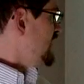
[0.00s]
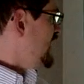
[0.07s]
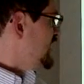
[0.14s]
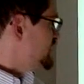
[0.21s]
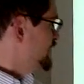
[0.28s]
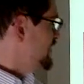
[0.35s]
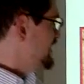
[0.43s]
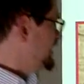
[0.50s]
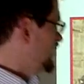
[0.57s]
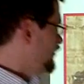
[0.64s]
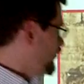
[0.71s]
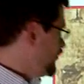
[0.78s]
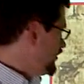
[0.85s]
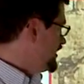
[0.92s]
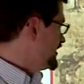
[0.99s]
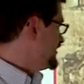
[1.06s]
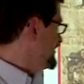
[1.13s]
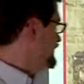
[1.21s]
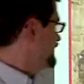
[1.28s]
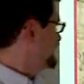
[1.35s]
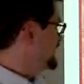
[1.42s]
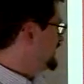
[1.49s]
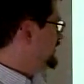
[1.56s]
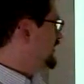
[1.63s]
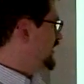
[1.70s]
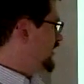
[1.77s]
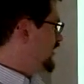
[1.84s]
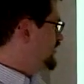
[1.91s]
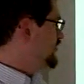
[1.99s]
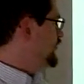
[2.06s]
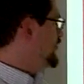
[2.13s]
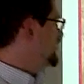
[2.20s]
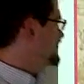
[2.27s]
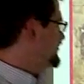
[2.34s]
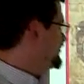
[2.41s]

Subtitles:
it's putting down more ink. Other points,